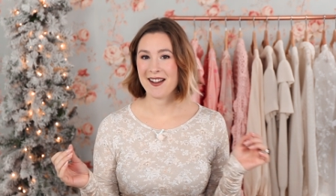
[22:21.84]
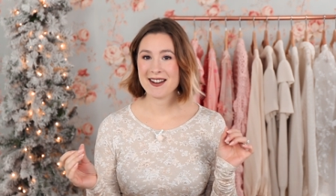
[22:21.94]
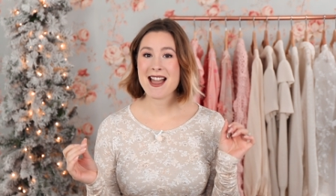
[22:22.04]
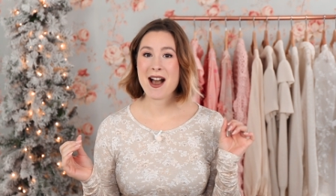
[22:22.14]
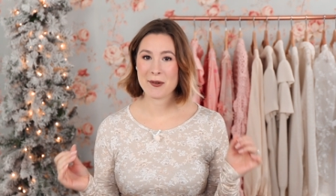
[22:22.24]

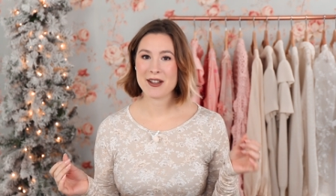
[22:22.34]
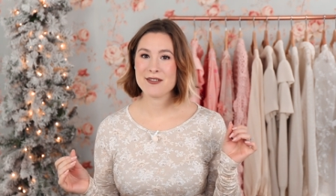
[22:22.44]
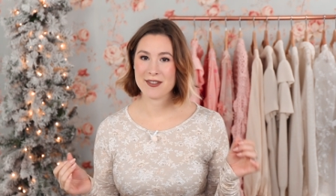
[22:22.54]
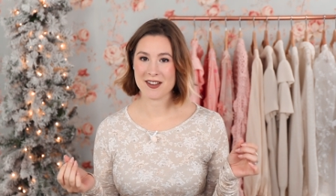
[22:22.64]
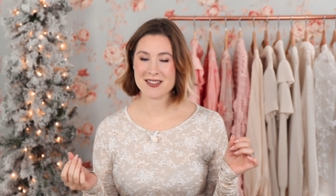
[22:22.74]
on how I
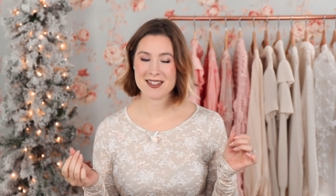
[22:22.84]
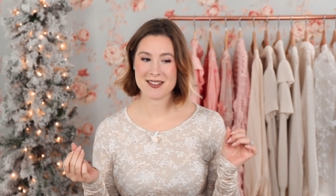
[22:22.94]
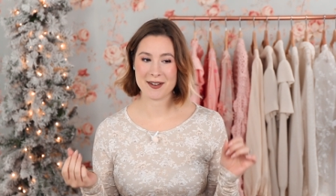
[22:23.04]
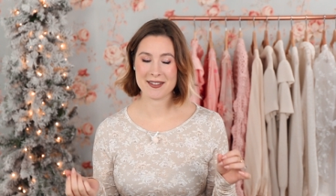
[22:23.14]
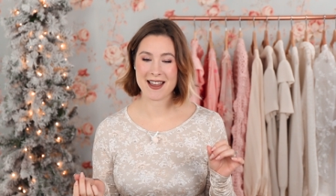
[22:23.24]
felt
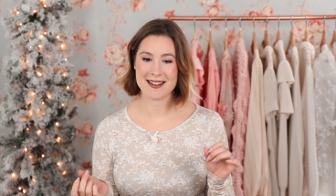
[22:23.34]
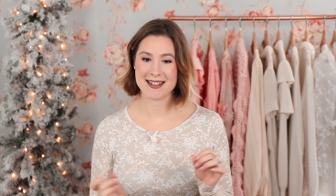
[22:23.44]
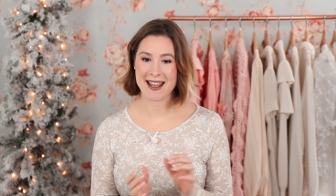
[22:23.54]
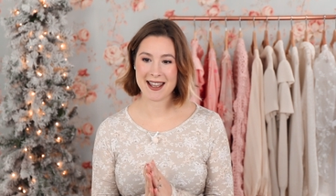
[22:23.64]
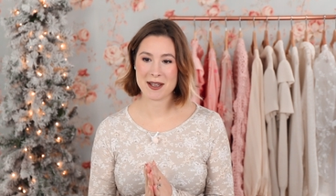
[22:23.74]
during that
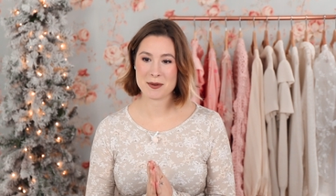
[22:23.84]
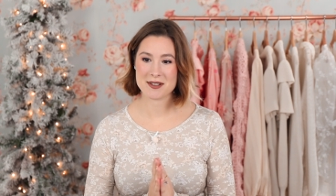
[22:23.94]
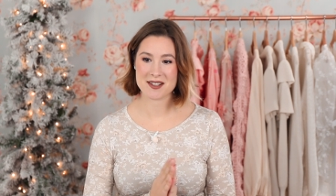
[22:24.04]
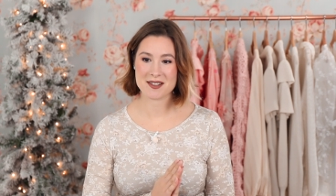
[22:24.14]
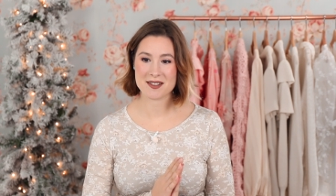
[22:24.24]
day. It
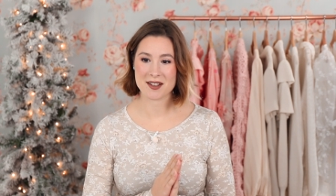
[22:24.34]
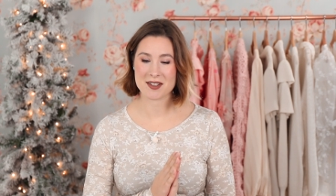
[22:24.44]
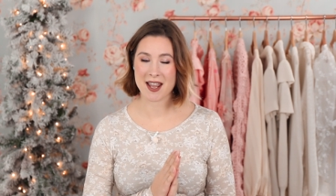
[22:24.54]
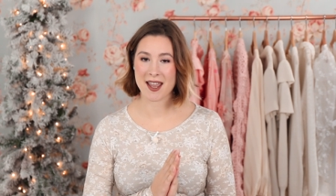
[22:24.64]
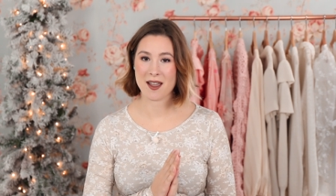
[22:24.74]
was just
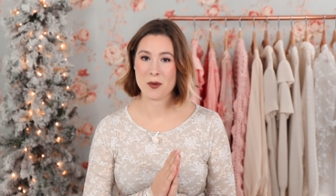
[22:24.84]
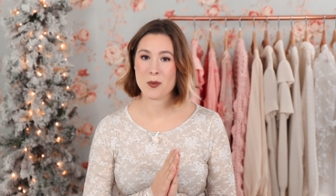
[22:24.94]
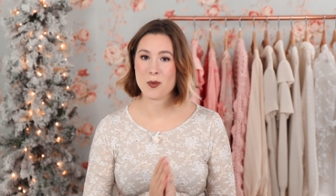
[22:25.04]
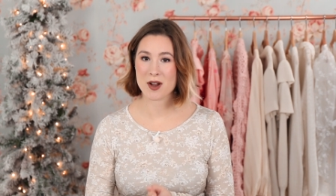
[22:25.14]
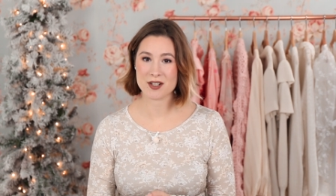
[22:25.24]
such a
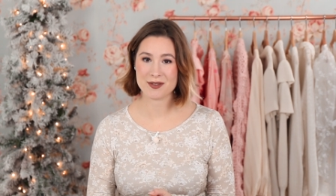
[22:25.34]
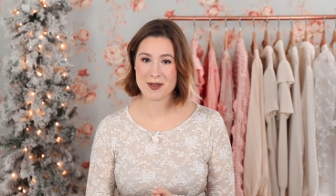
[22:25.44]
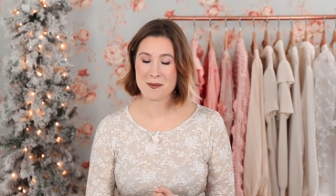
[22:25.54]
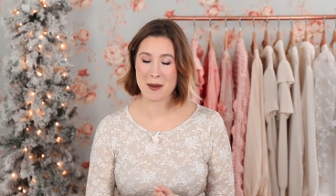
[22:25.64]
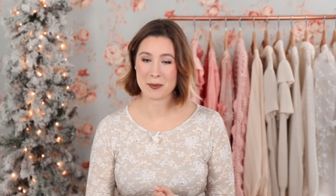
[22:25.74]

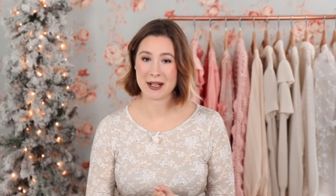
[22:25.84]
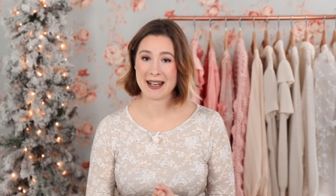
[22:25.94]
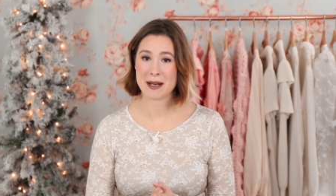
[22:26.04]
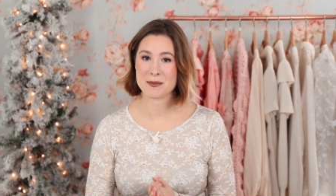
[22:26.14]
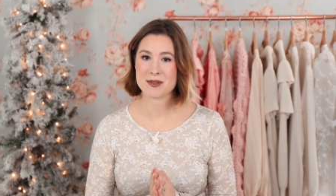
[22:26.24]
wonderful memory,
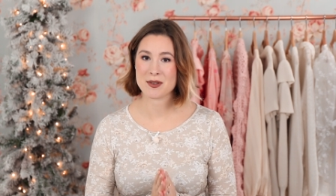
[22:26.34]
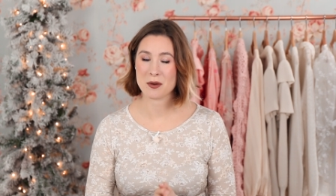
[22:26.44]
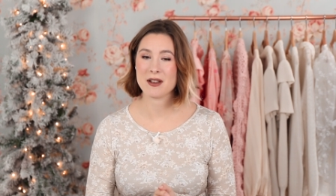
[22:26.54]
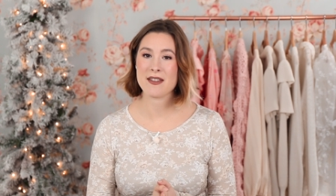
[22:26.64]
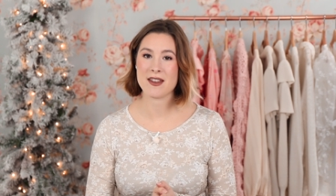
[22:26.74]
and I'm
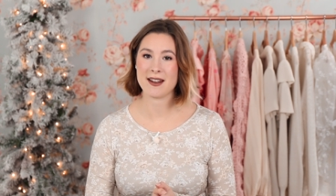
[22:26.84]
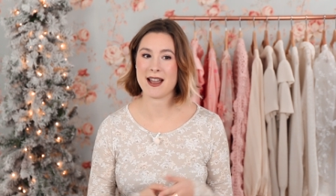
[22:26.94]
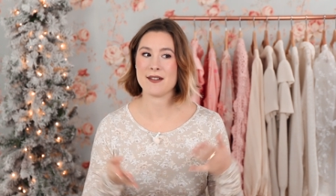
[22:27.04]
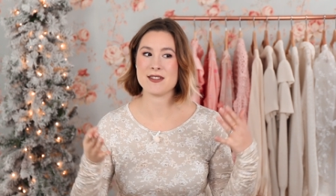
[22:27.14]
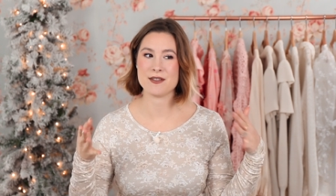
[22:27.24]
so glad that I
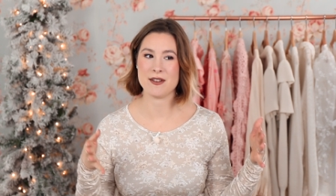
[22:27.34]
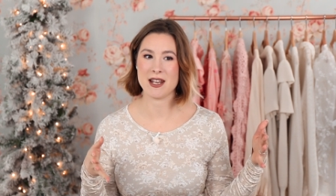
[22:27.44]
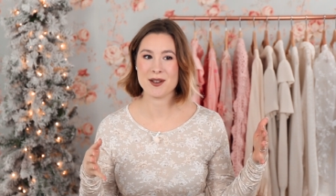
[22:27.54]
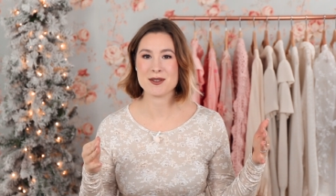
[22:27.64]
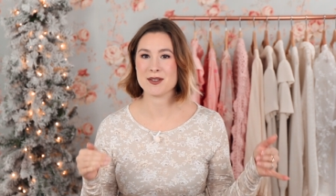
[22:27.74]
have this
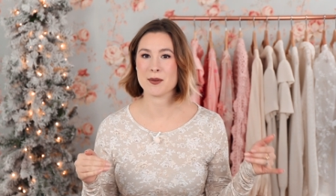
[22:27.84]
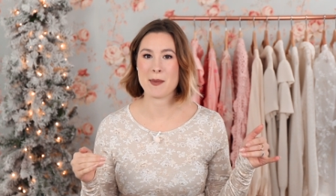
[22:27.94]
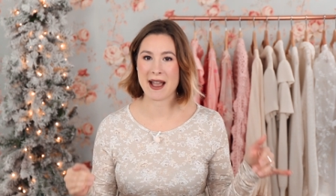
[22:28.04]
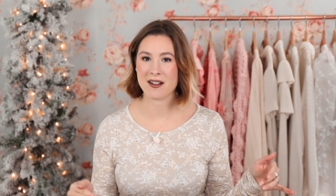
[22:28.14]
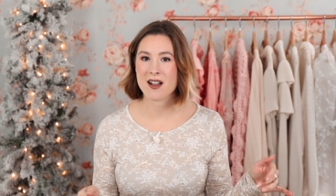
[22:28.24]
video to look
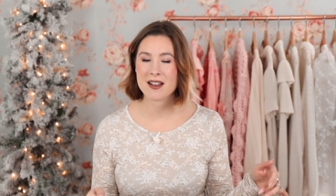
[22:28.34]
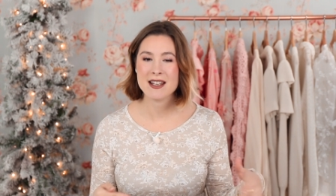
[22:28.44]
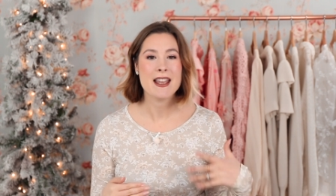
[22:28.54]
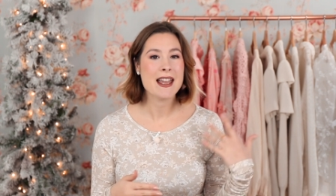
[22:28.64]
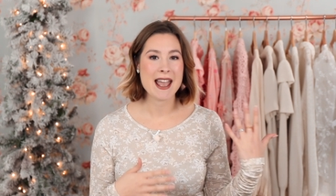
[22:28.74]
back
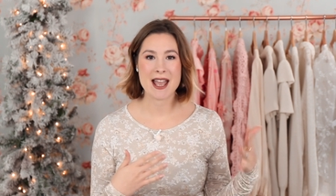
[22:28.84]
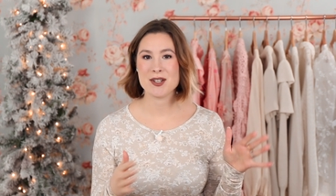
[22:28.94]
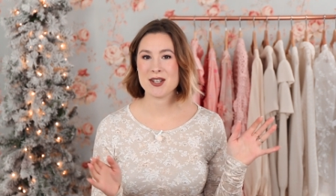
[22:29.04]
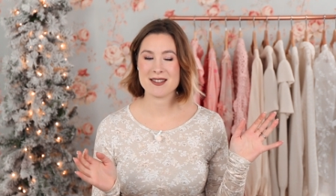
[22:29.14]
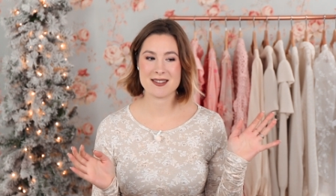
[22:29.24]
on
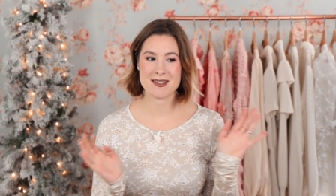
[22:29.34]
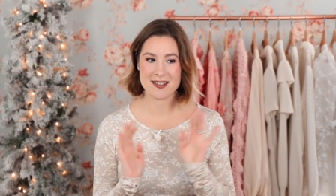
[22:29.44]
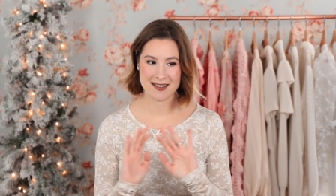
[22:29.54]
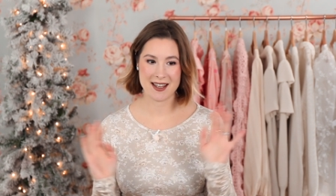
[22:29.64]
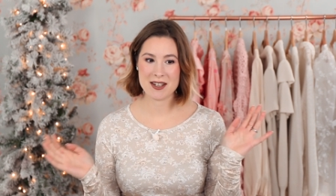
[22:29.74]
and
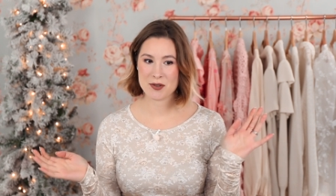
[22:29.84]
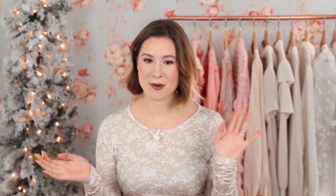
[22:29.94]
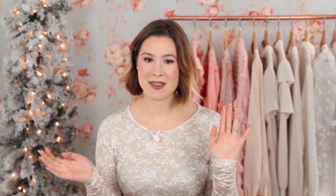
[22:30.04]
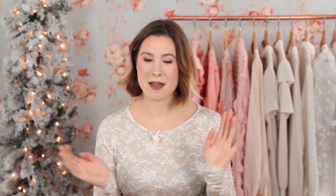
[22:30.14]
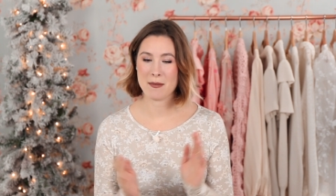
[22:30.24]
just
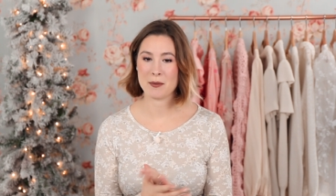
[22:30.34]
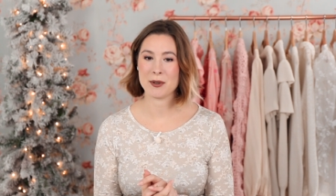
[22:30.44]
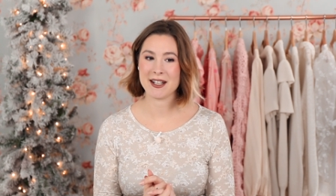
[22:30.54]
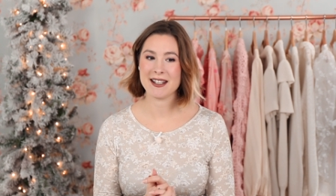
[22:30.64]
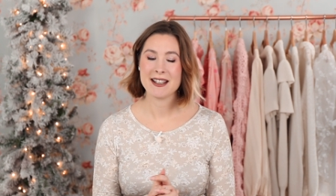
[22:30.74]
enjoy that
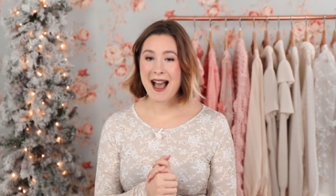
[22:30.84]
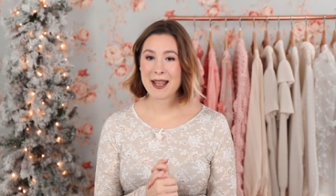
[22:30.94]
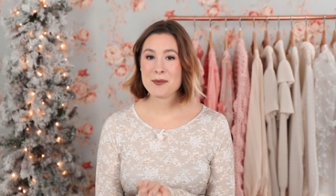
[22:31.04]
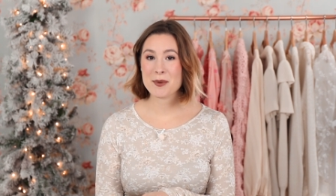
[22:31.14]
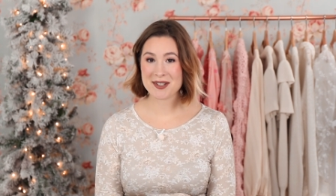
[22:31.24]
memory. I
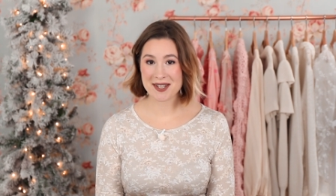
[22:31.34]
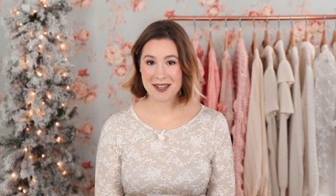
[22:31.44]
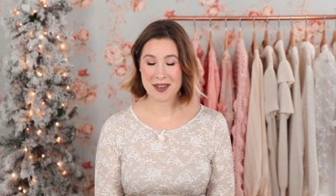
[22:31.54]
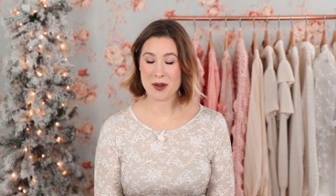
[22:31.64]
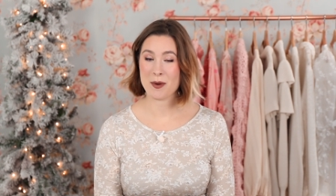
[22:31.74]
am
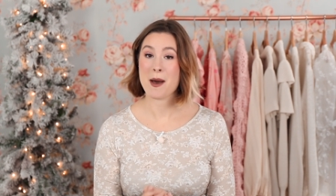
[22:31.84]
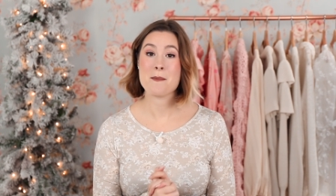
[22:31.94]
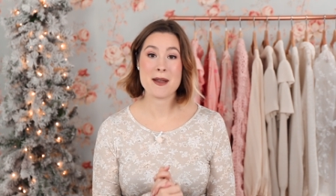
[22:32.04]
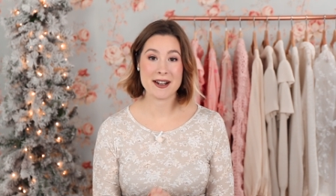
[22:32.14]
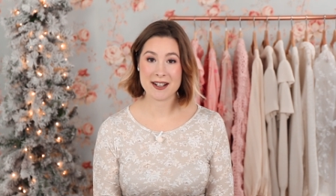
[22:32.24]
wishing you a
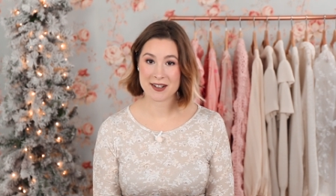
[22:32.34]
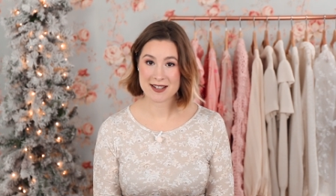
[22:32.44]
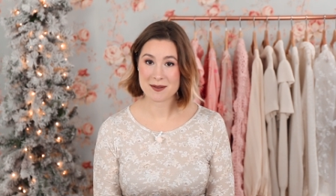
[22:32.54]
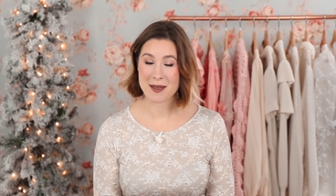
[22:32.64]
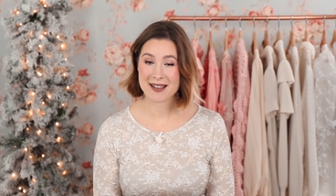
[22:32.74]
Merry
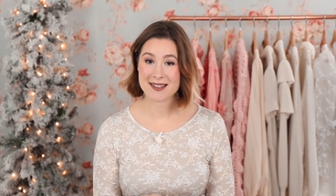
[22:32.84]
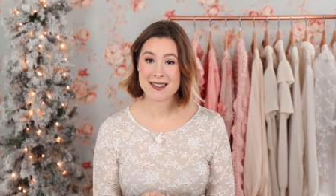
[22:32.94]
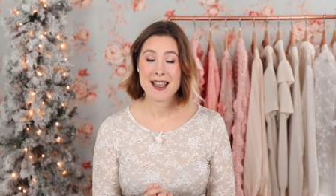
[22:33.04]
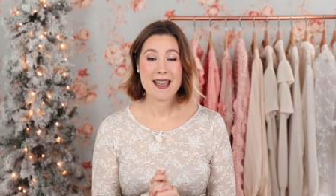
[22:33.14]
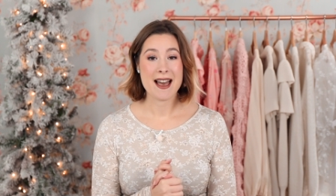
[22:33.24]

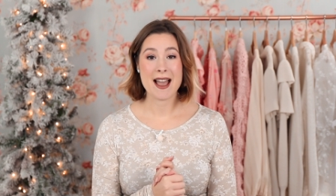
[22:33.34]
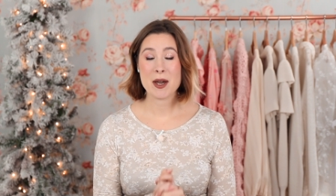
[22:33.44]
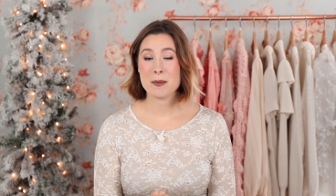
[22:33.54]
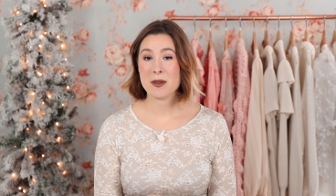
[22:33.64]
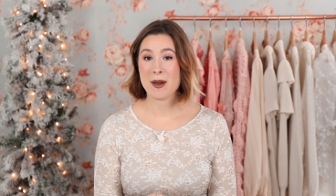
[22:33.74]
Christmas. I
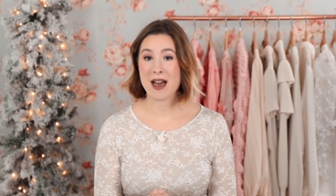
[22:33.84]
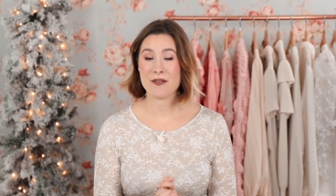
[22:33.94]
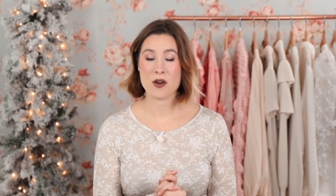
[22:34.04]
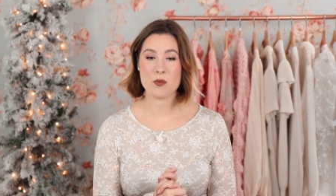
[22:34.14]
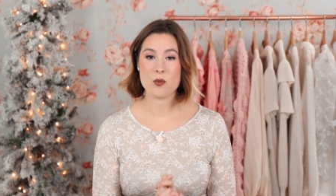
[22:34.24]
hope you
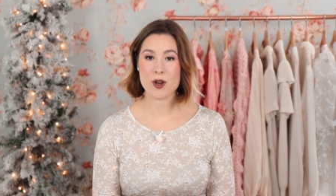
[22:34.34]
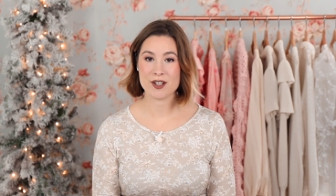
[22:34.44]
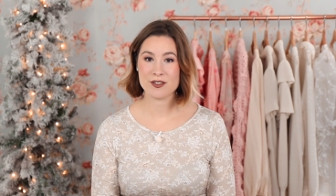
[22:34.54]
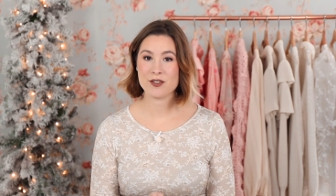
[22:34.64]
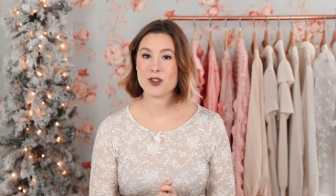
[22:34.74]
have a
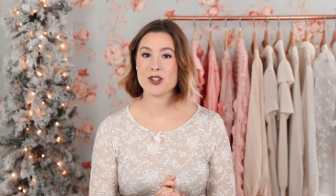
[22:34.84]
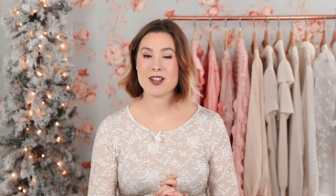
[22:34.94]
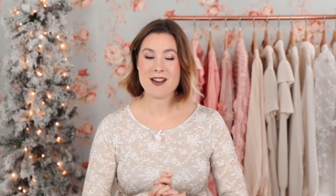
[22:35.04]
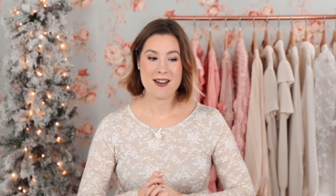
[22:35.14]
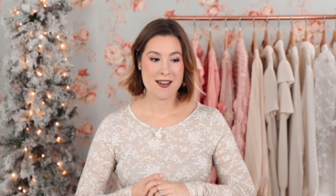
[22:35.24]

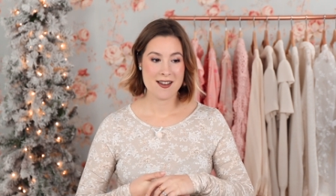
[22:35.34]
wonderful